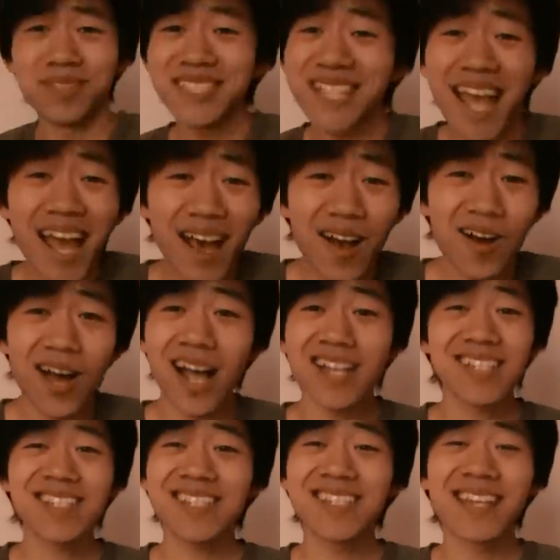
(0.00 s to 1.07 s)
But now
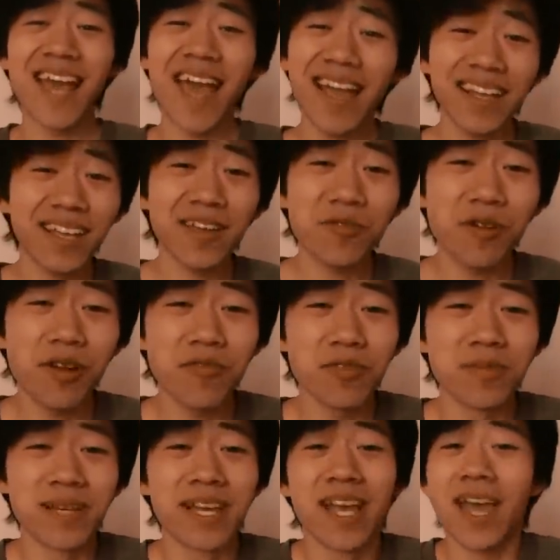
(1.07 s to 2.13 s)
I just can't get away
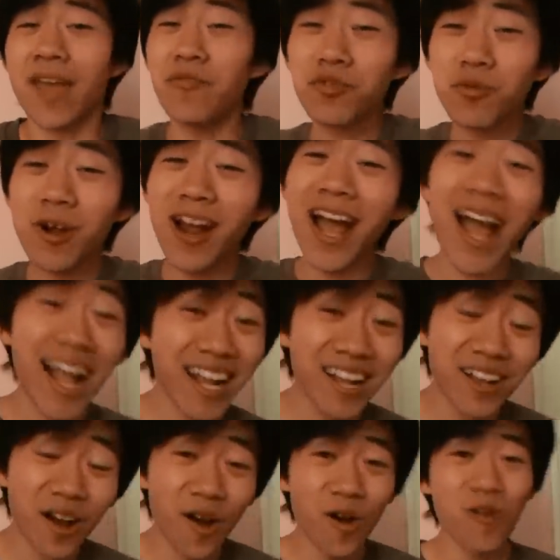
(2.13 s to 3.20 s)
from it. Everywhere
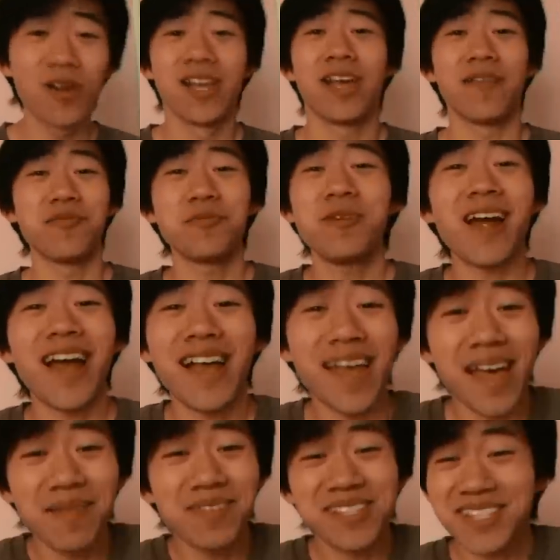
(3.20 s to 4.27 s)
I go, everywhere I
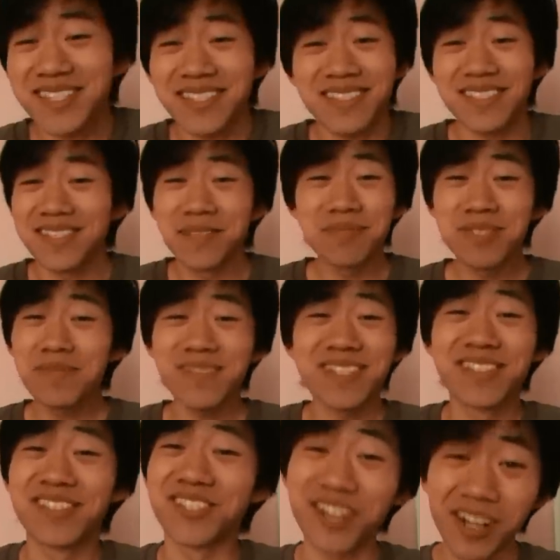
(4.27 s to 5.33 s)
am, there just seems to
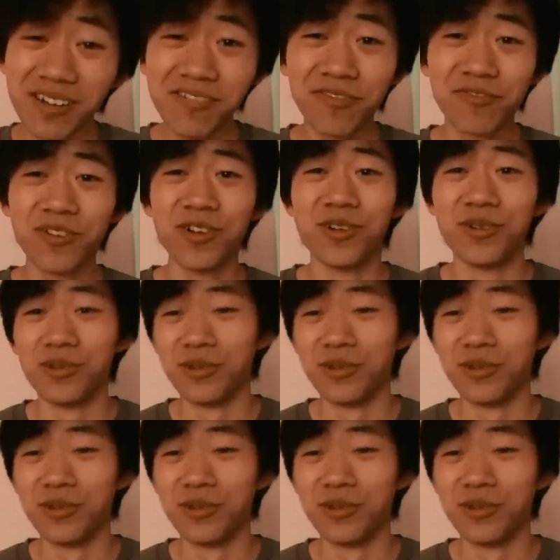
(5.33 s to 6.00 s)
be junk food.